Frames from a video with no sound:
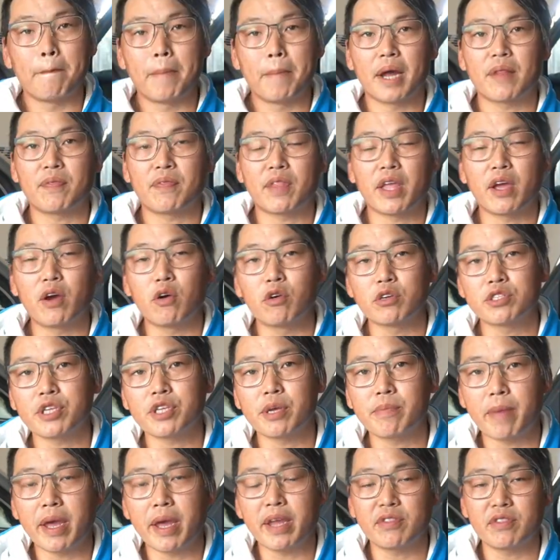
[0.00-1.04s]
but they also
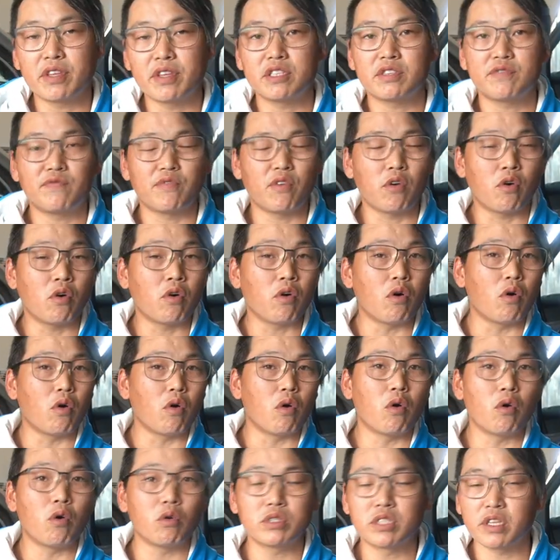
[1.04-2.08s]
make this for
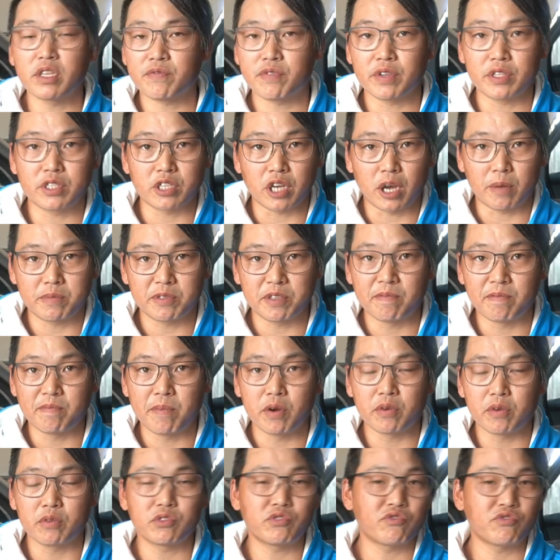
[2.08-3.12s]
all different types of
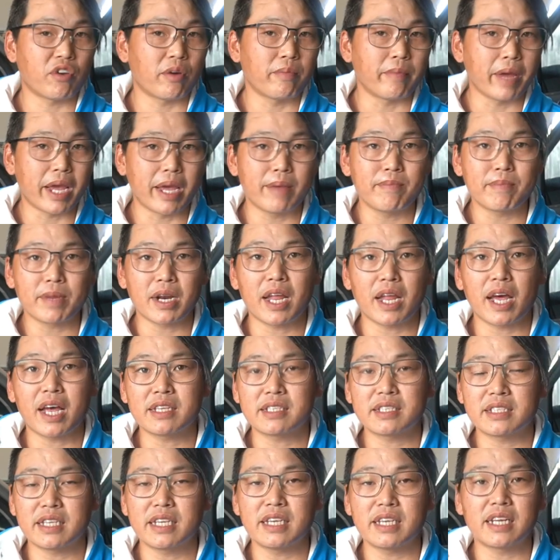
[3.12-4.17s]
models from
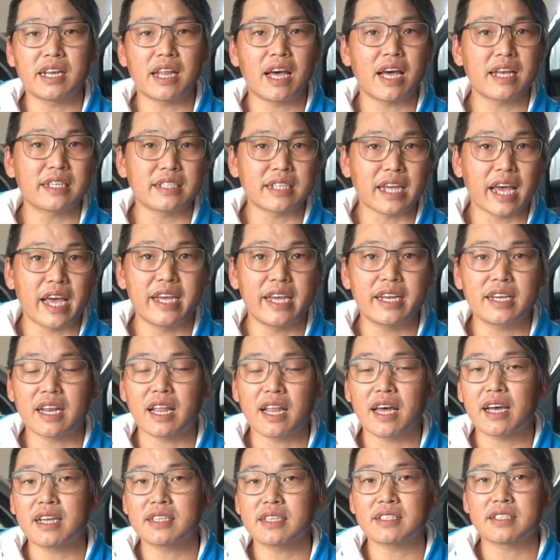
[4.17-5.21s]
M-Class, C-Class,
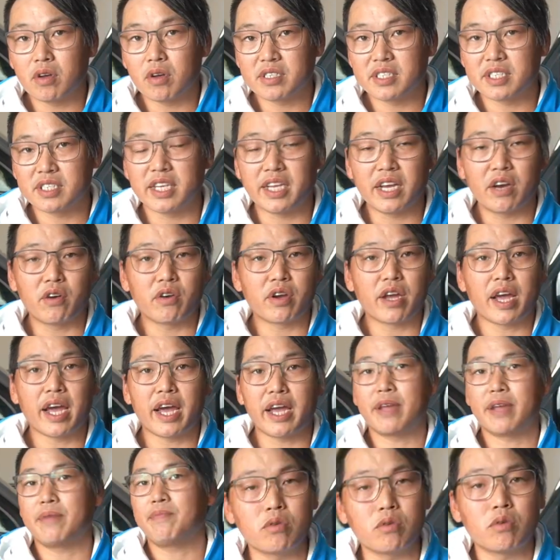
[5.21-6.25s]
A-Class,
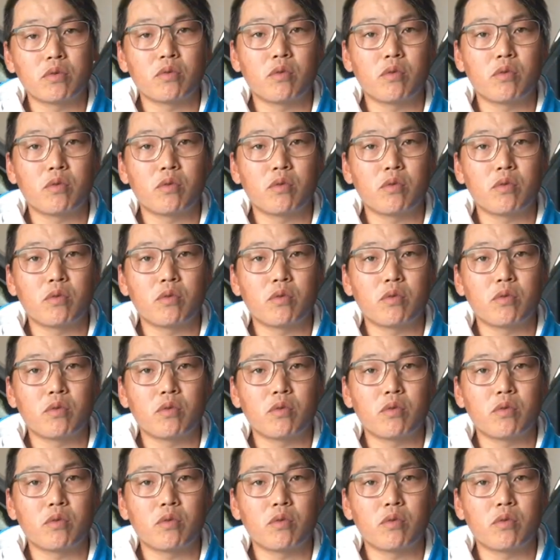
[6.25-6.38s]
CLK,